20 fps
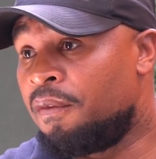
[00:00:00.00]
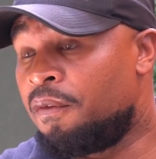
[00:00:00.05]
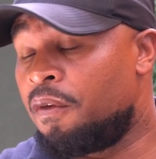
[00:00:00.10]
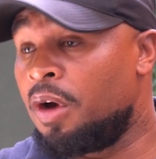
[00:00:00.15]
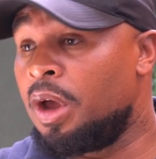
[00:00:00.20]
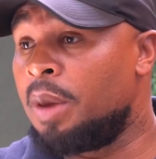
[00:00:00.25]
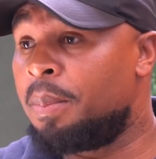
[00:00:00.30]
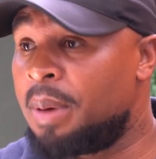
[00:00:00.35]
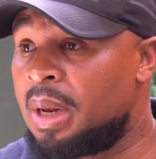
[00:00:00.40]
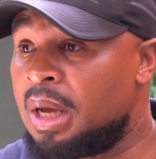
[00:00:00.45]

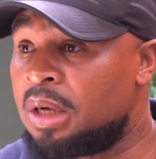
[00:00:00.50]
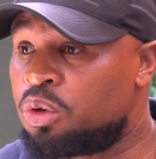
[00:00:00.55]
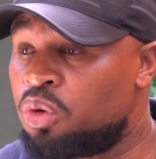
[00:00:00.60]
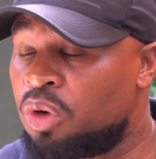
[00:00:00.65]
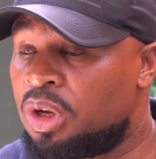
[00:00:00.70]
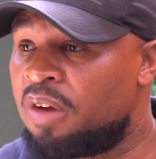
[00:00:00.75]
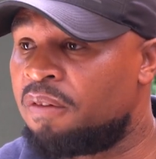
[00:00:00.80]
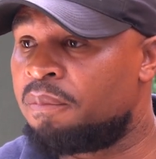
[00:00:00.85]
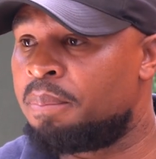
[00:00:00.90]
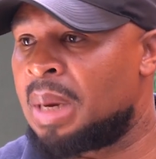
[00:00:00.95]
for a player
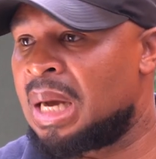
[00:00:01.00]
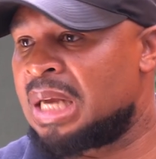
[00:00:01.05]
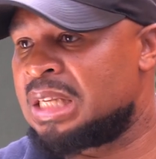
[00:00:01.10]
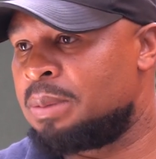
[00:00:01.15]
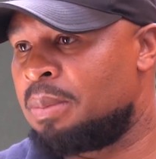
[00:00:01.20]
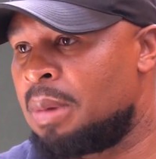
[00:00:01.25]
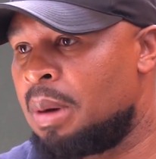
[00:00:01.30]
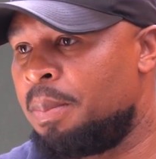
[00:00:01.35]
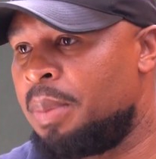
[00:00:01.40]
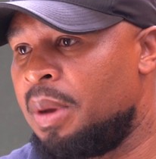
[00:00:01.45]
to give
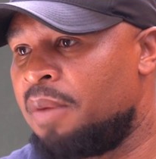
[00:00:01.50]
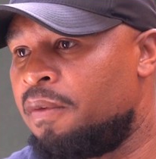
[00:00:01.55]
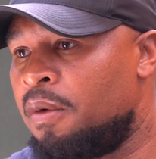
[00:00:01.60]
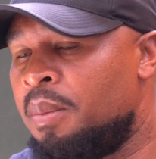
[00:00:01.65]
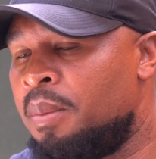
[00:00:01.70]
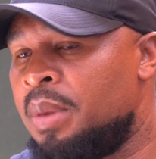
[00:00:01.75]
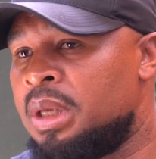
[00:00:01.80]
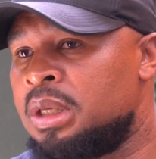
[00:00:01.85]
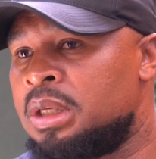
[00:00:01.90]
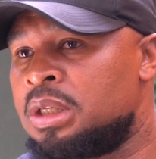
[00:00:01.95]
maximum
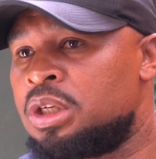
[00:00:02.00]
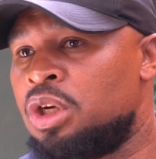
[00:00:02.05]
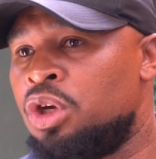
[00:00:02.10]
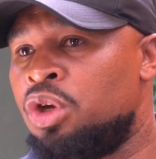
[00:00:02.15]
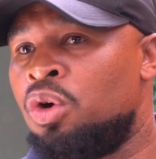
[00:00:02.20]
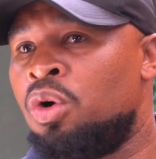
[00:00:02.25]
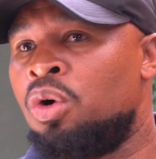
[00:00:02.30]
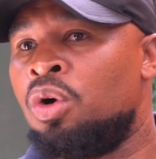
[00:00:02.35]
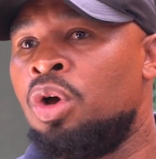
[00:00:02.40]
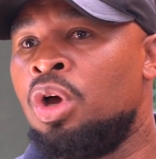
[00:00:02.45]
performance,
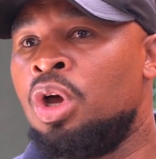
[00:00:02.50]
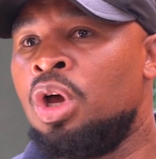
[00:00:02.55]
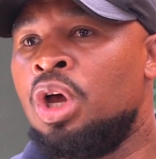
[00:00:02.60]
you know?